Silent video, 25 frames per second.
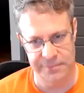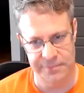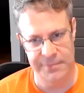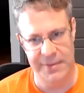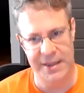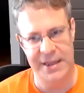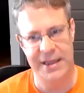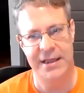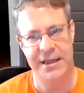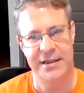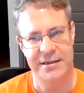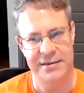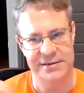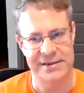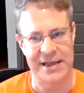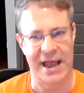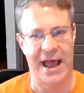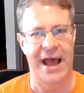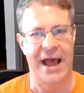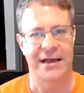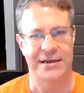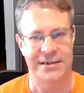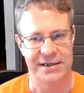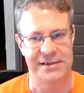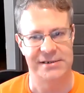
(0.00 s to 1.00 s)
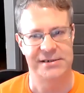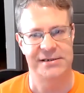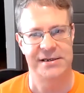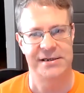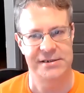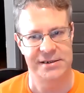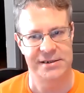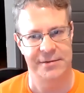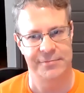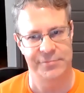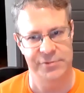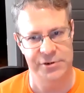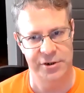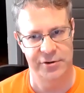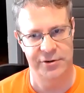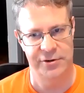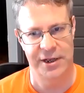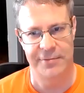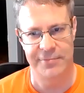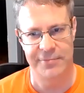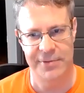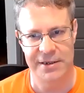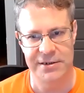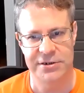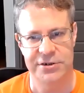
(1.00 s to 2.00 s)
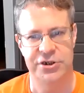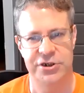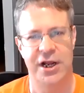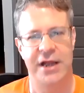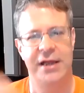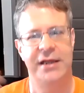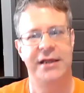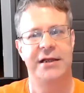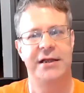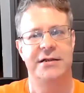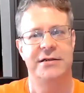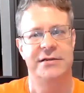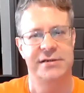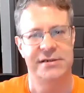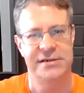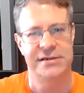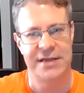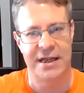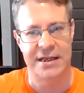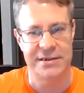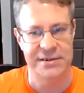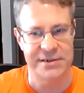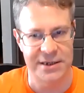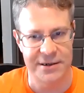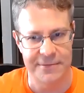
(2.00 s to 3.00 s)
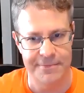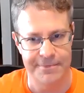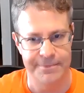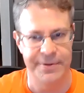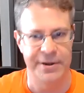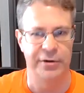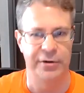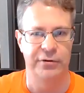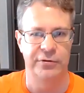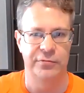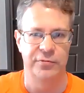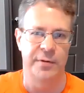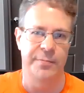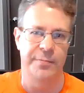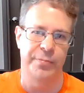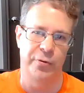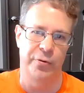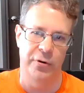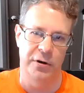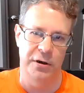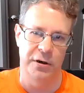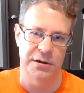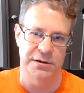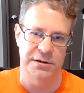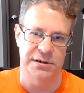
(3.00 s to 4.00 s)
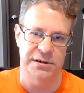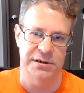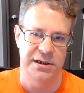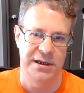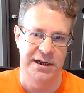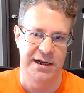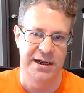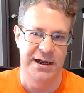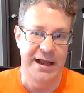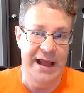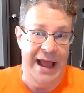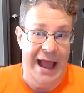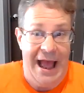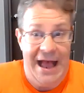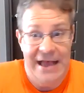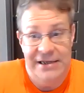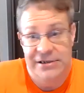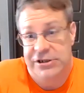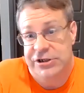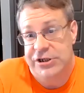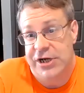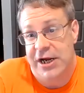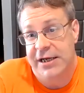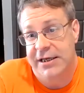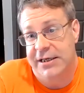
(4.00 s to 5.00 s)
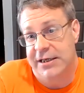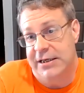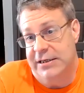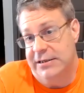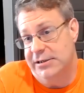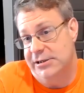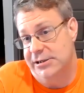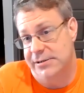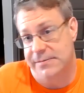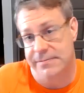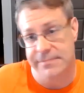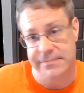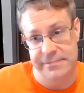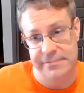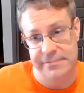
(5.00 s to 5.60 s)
means act as system. So that means Jenkins sends in build reports as Jenkins.